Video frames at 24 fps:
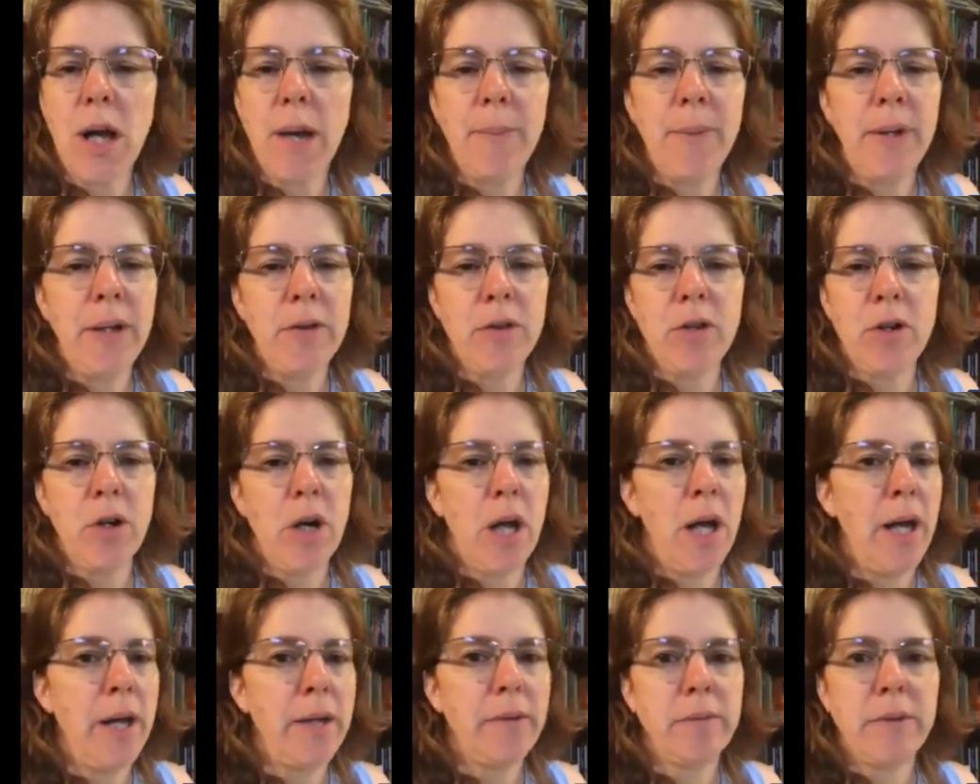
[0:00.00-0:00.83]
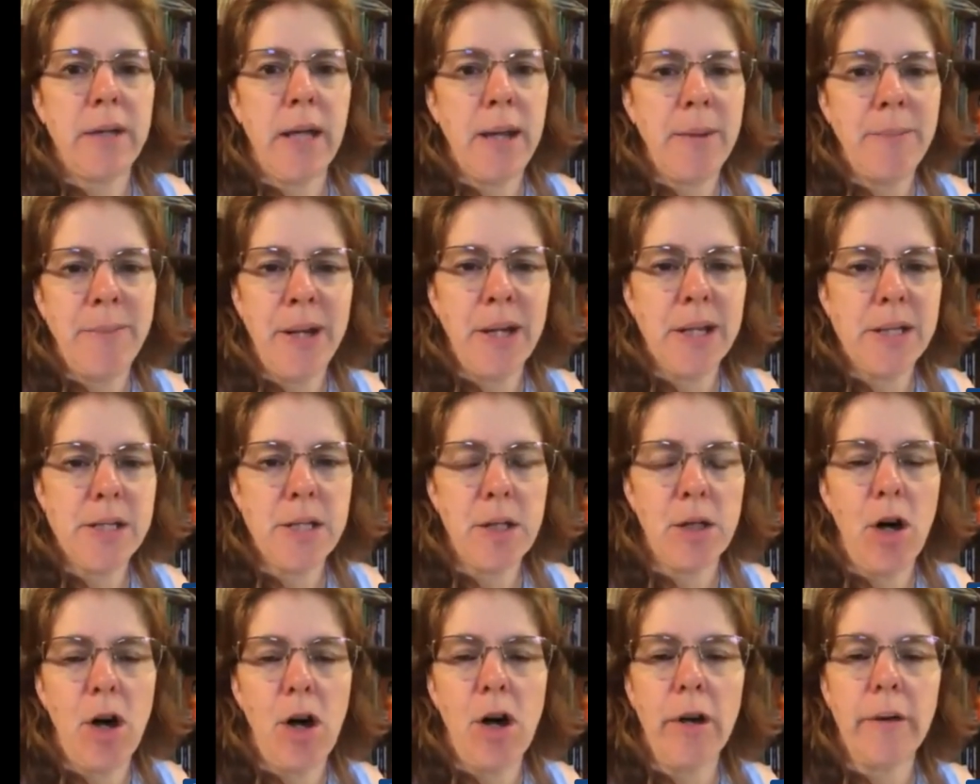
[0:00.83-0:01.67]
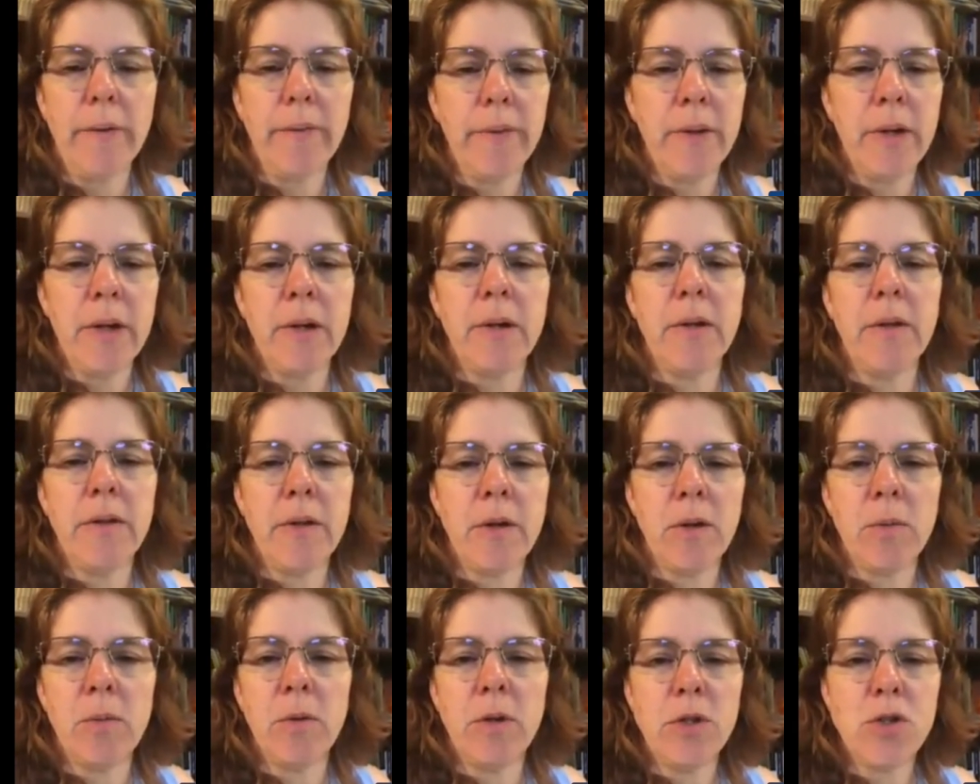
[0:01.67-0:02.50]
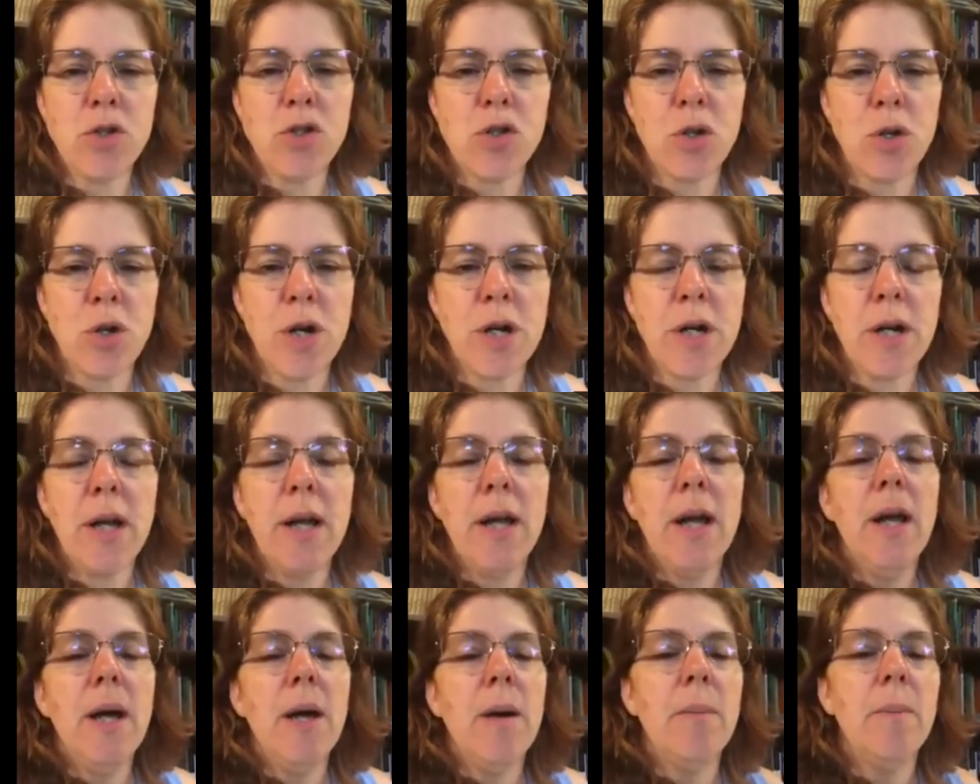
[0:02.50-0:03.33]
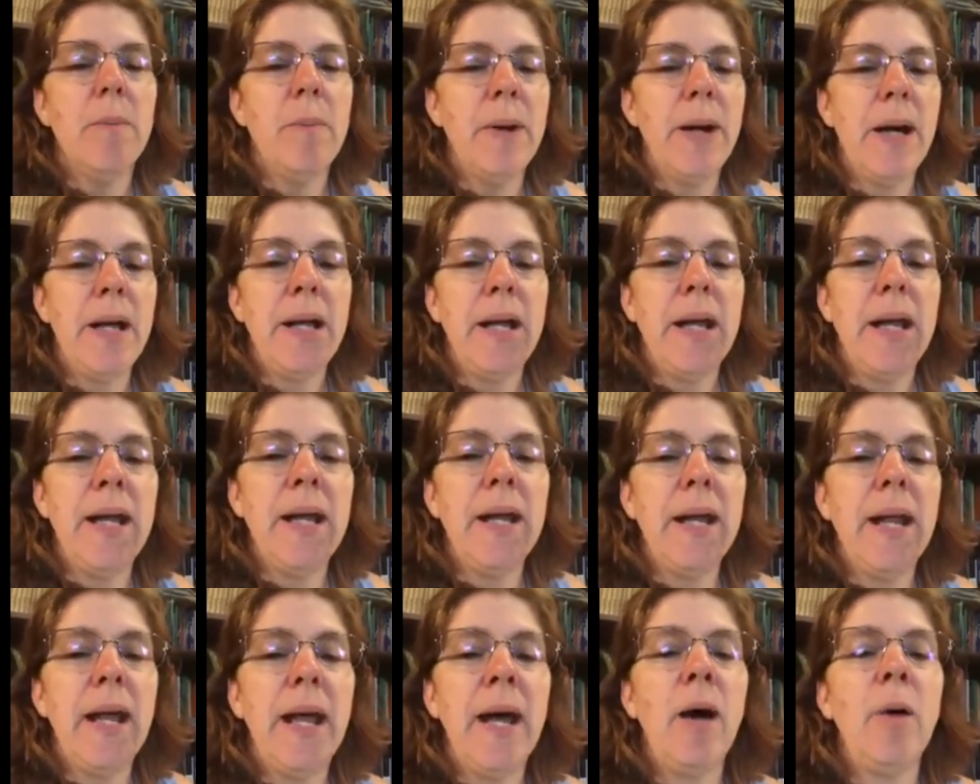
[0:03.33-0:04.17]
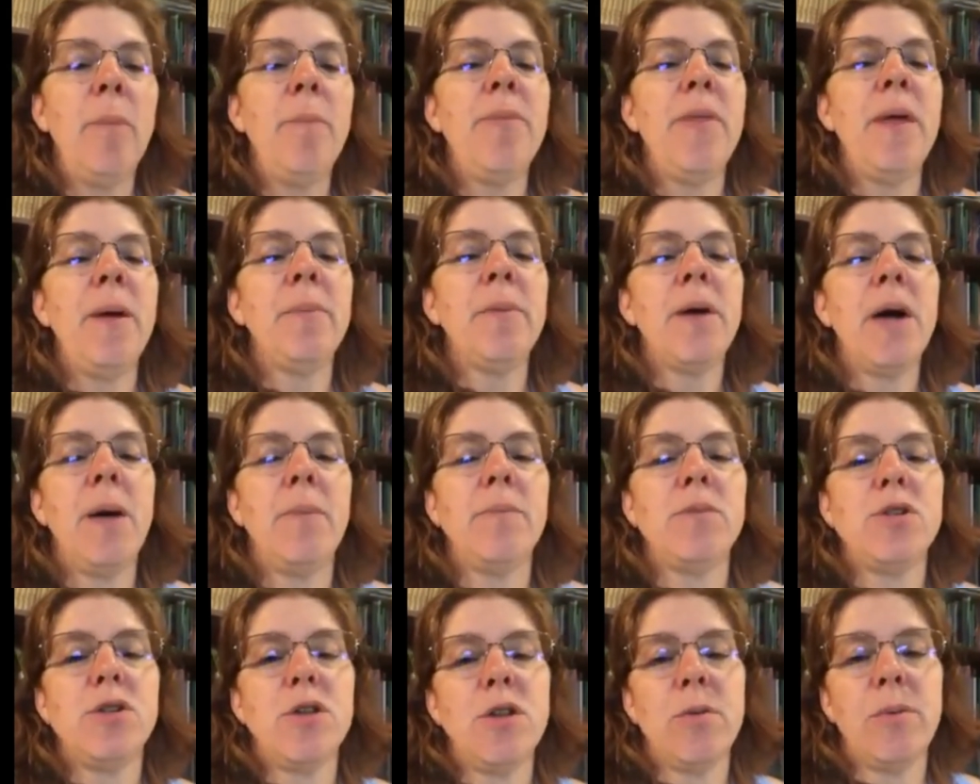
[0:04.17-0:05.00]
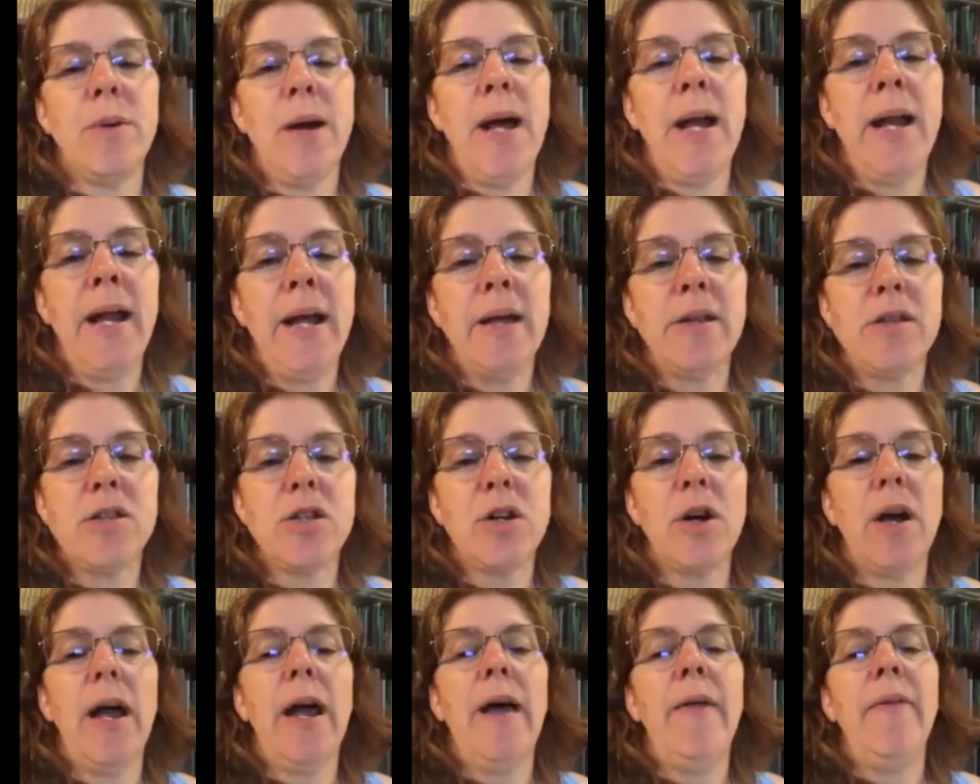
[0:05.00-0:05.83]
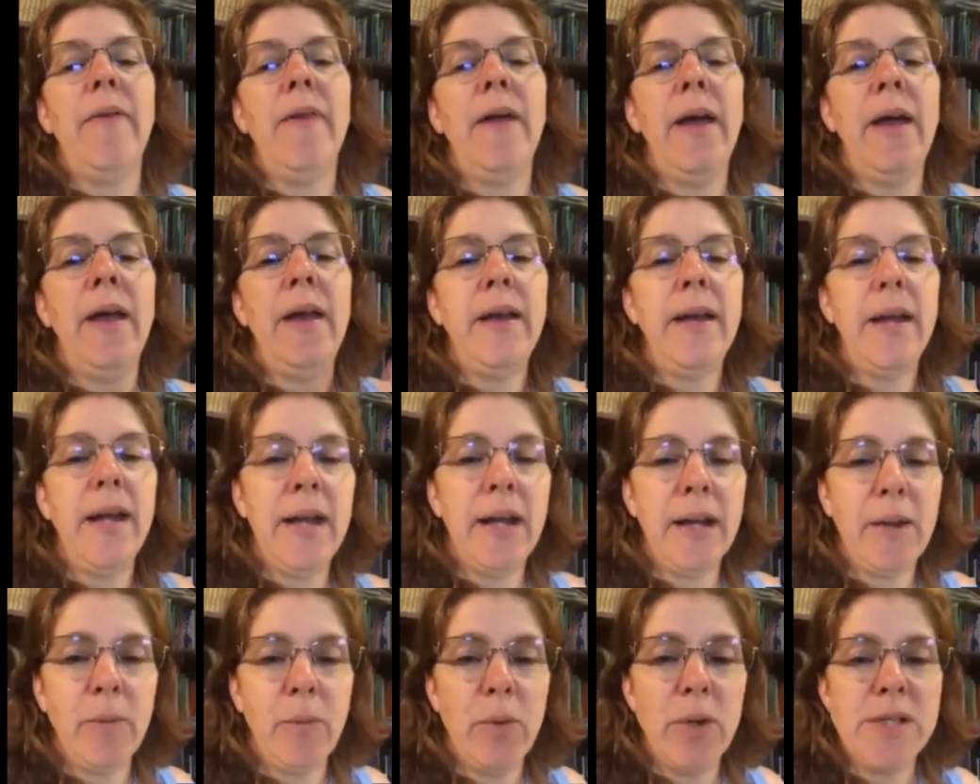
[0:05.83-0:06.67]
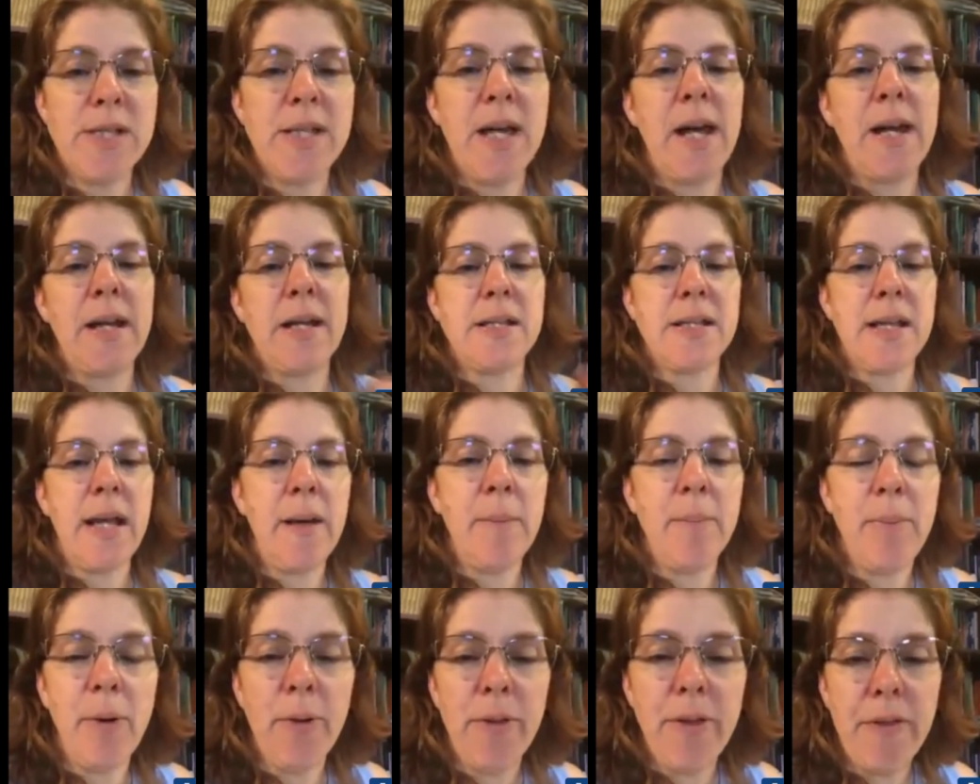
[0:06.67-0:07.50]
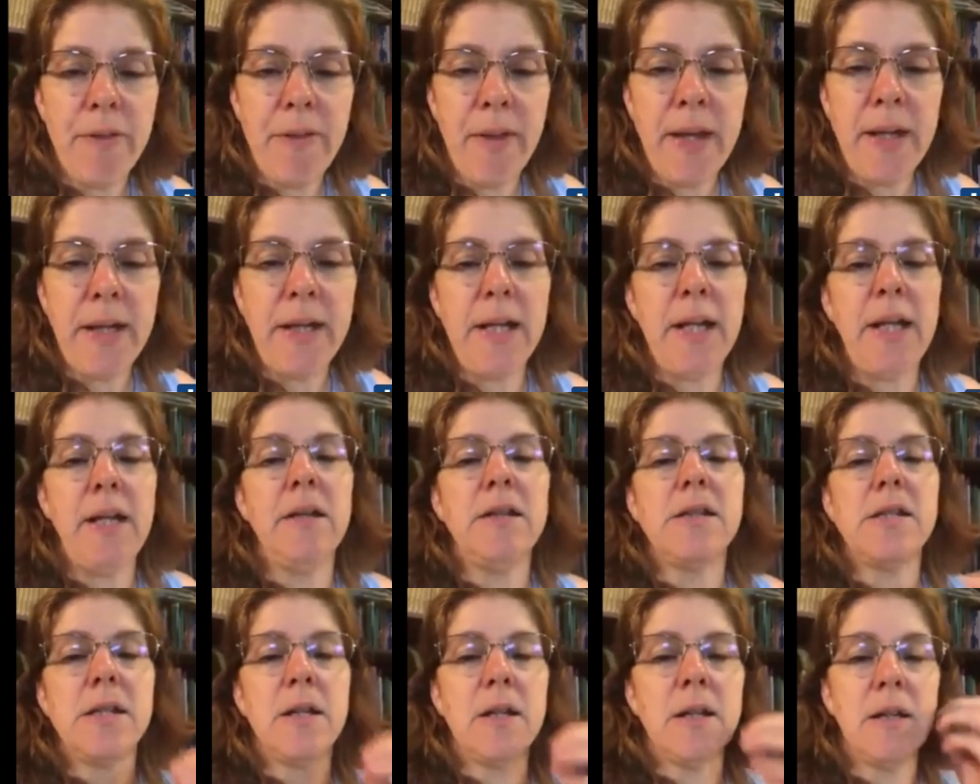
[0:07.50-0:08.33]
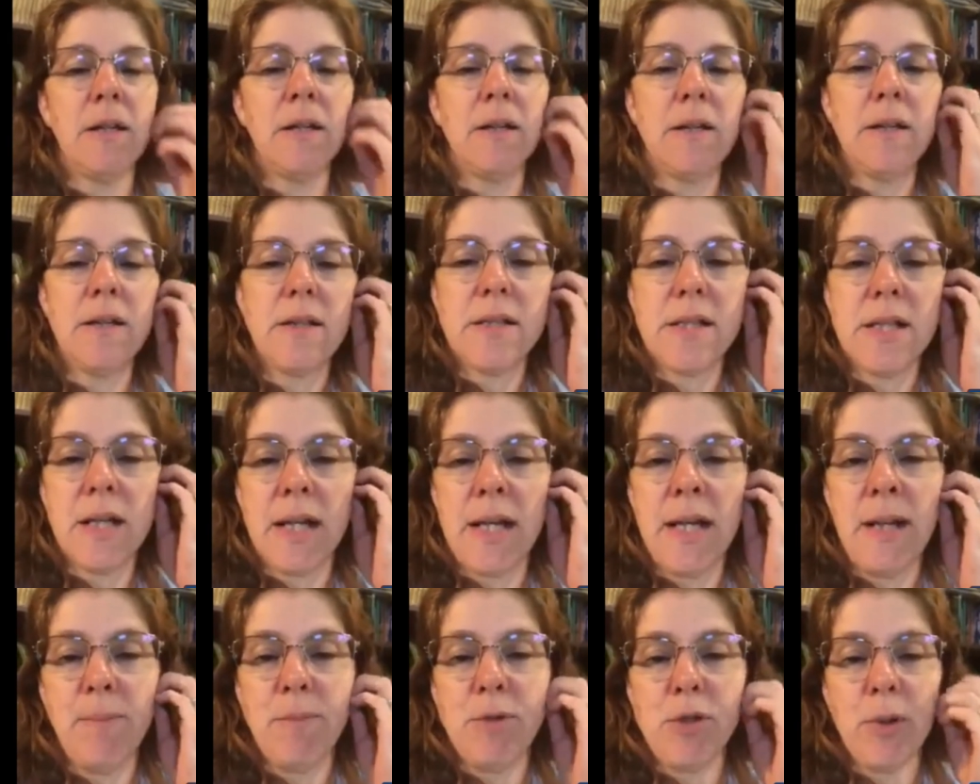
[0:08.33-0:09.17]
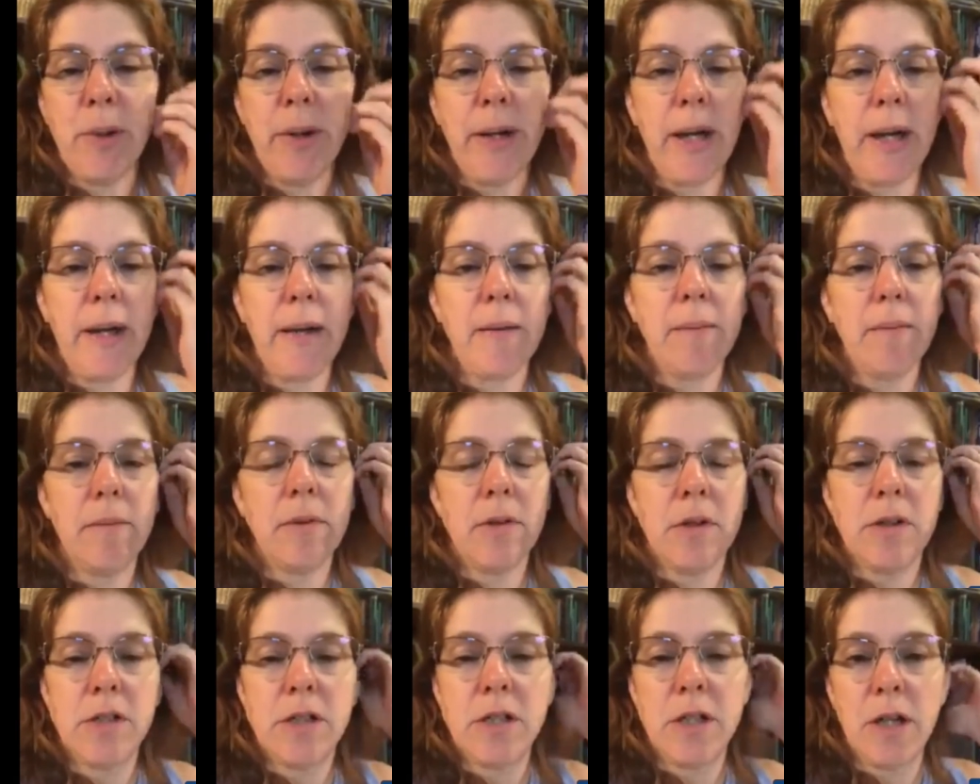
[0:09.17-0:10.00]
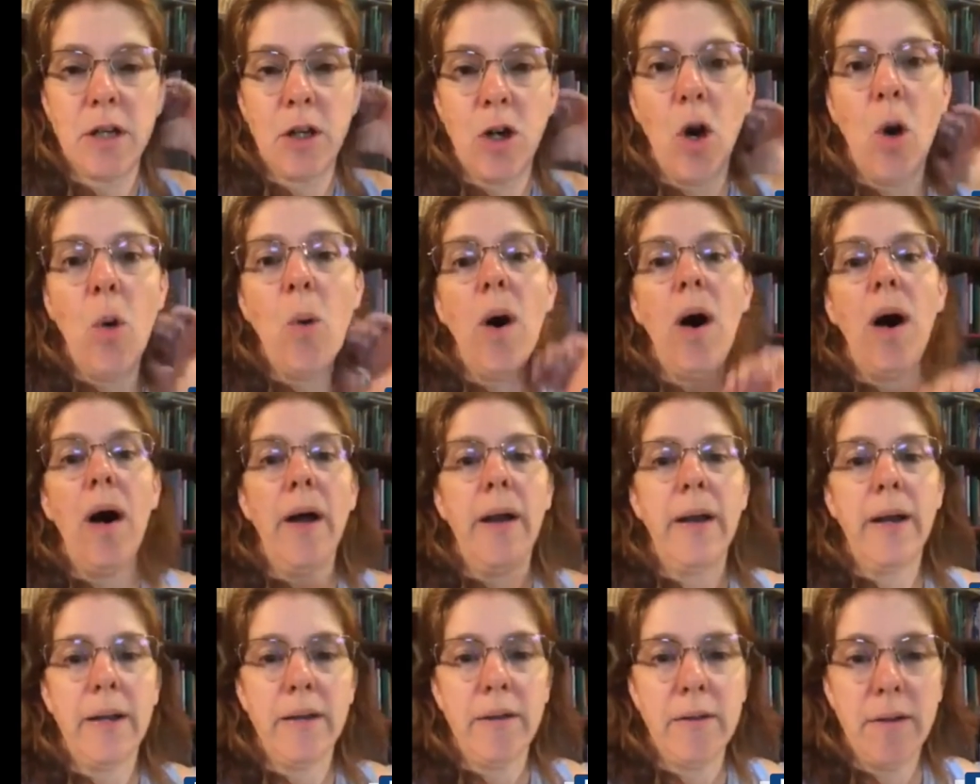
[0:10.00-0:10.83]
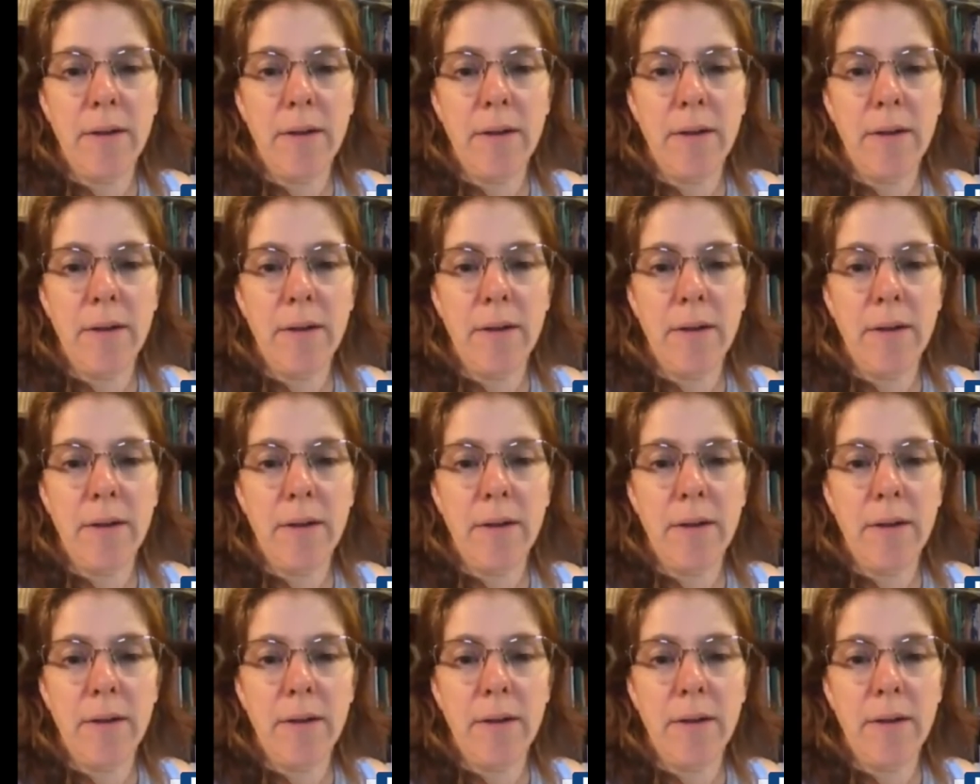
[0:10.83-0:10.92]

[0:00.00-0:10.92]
I mean, they're not 10 minutes long. They're real short, but it helped them come to the right answer, and then it was that example that they need to keep doing it, to go on and